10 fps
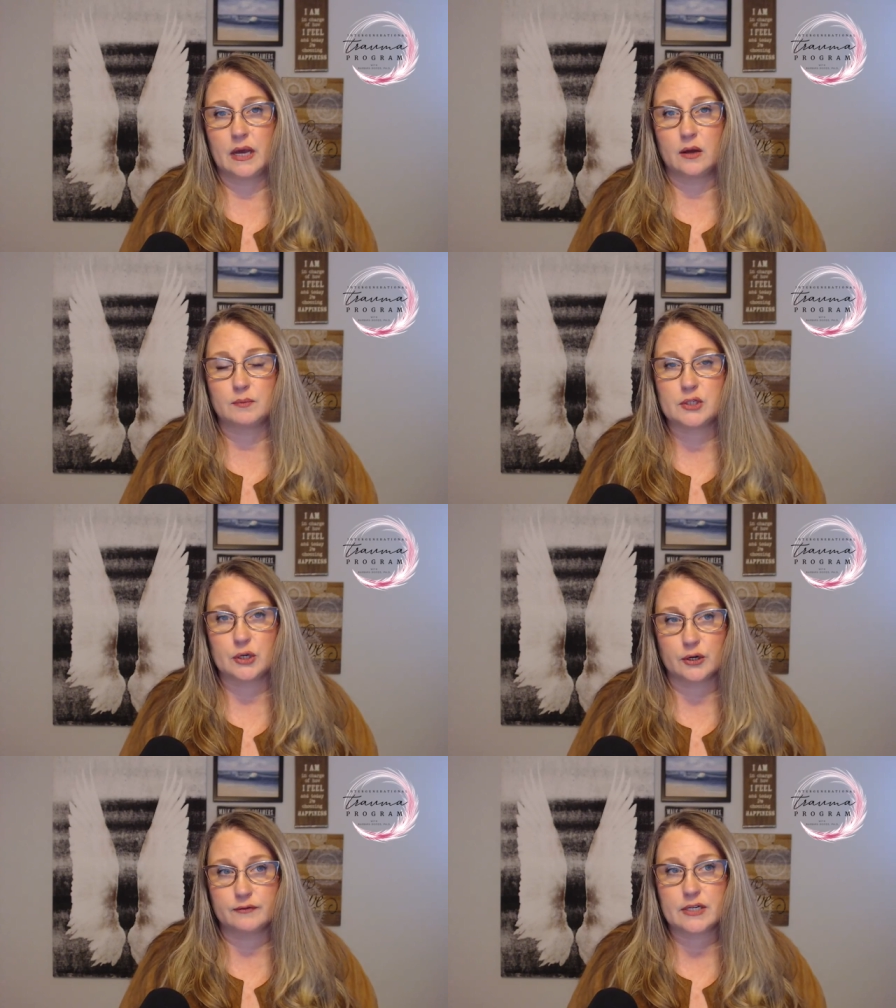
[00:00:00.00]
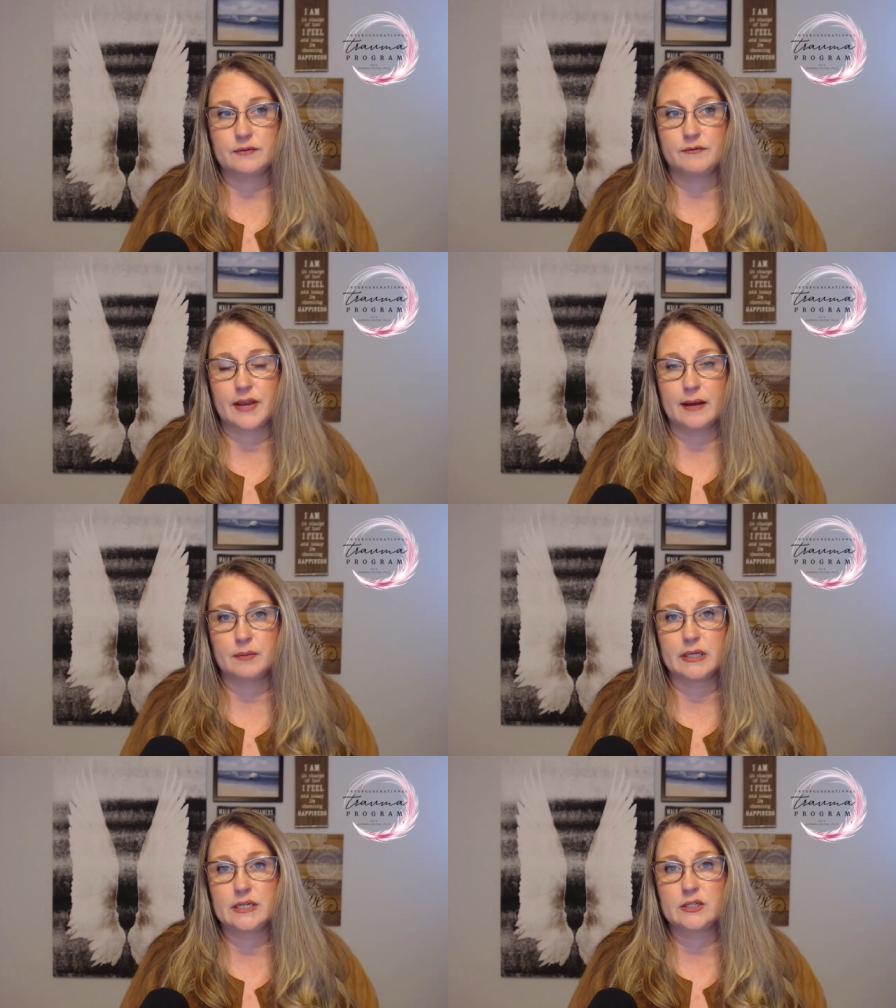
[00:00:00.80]
observed in
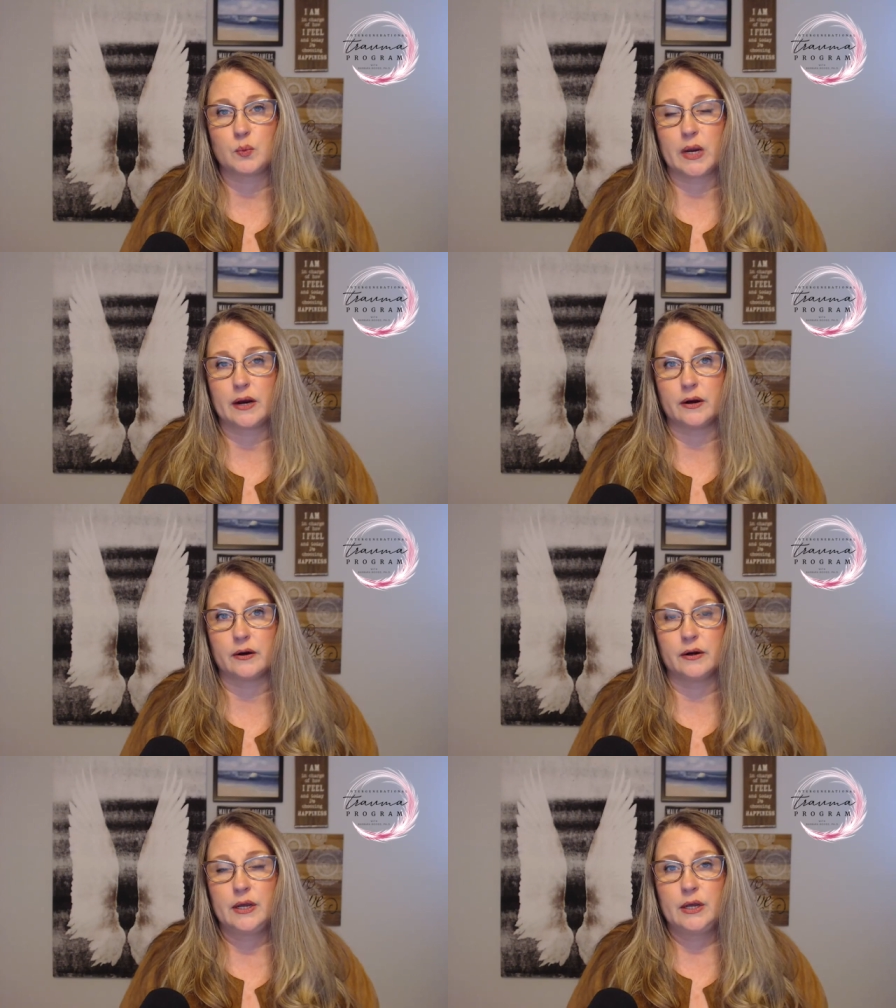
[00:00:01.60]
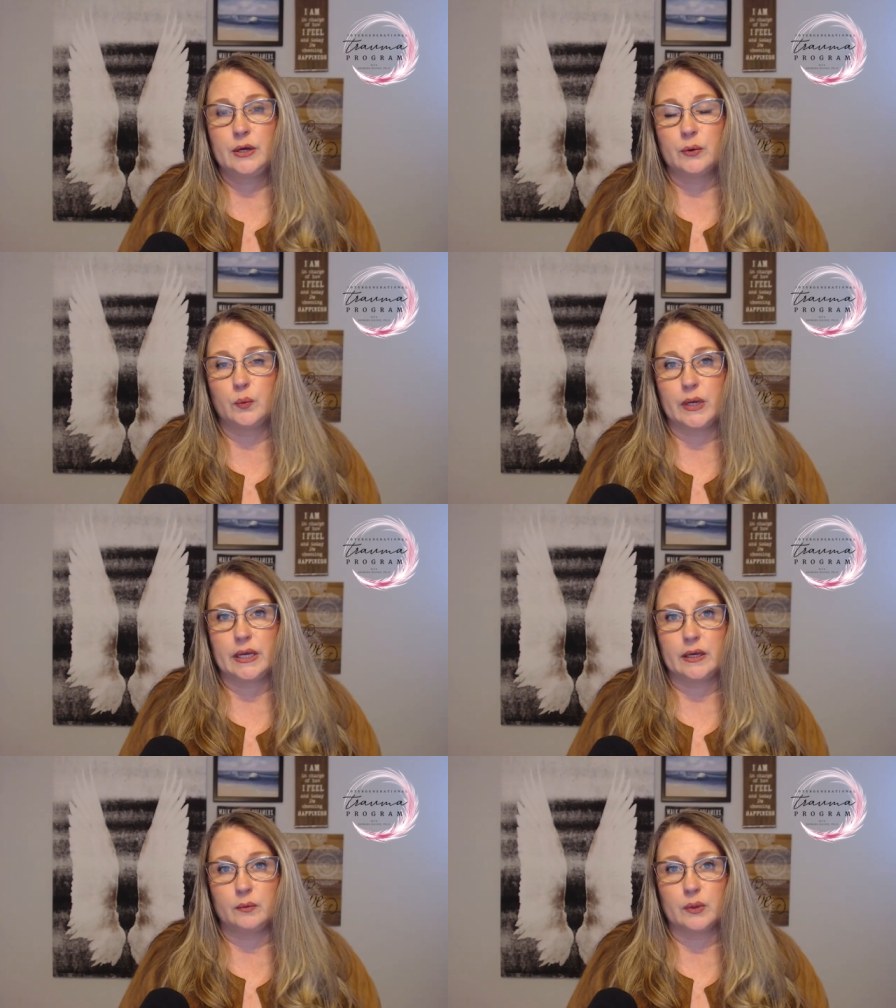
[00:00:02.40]
families where
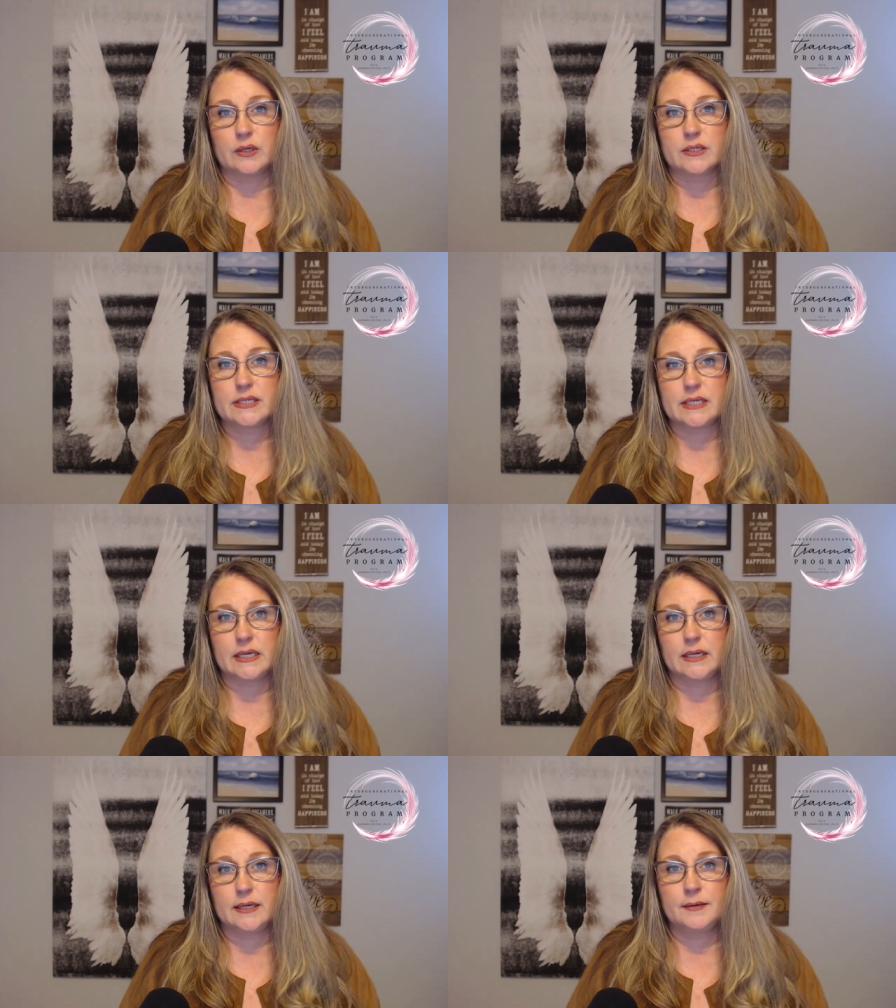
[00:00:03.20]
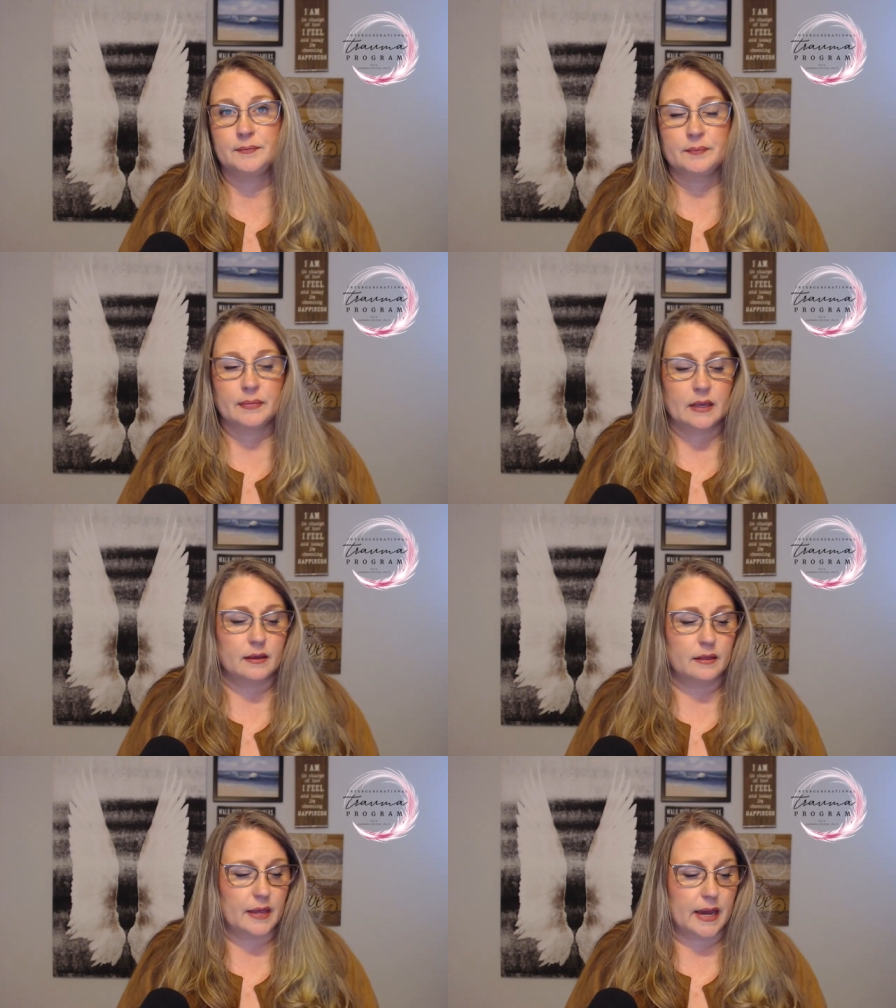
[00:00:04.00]
we will see
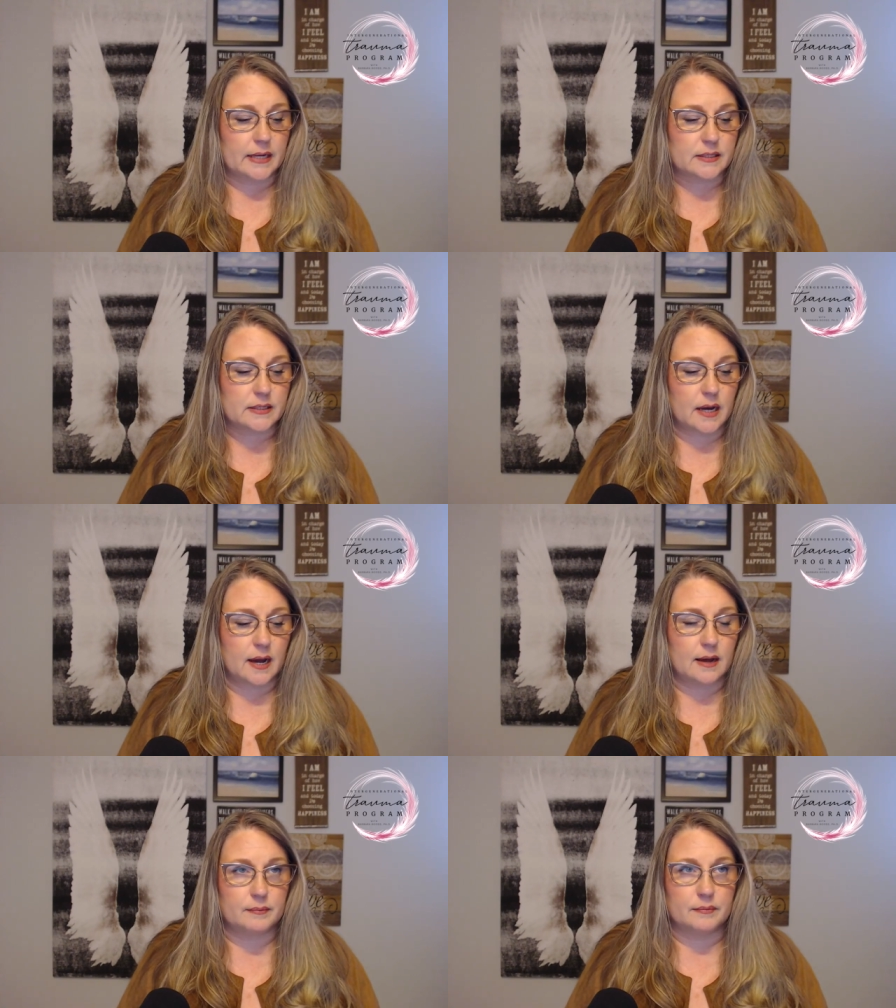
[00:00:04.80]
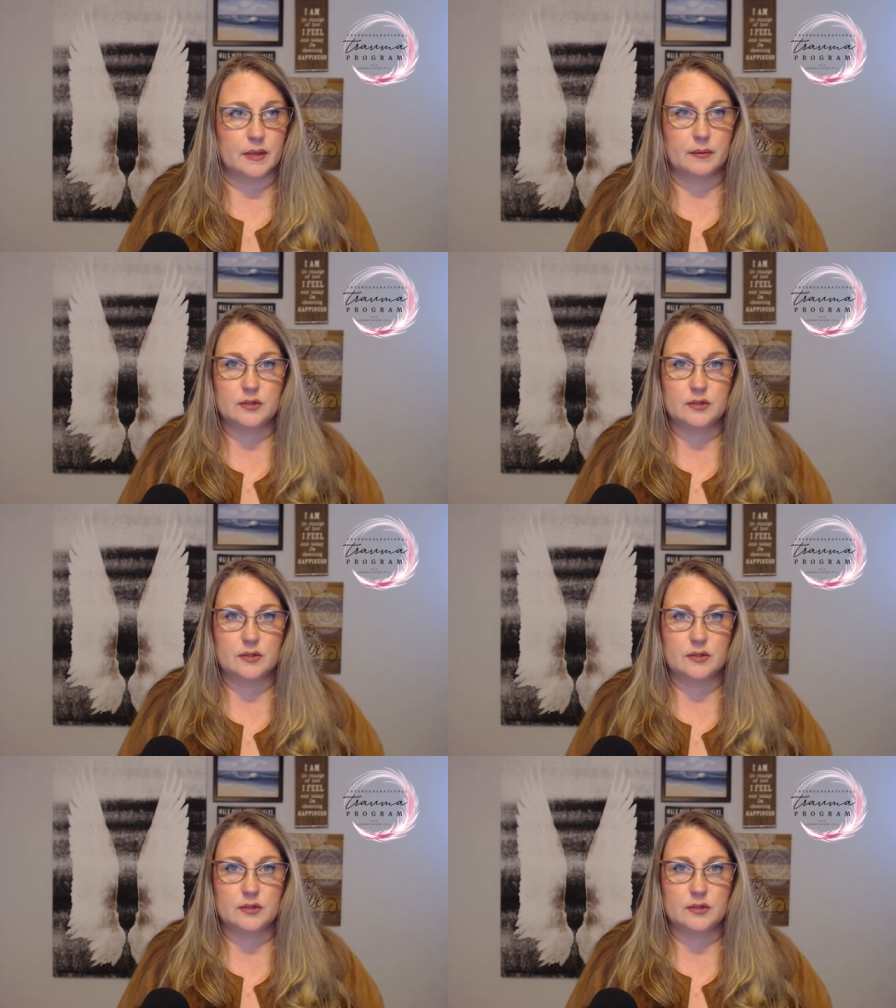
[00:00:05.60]
that um,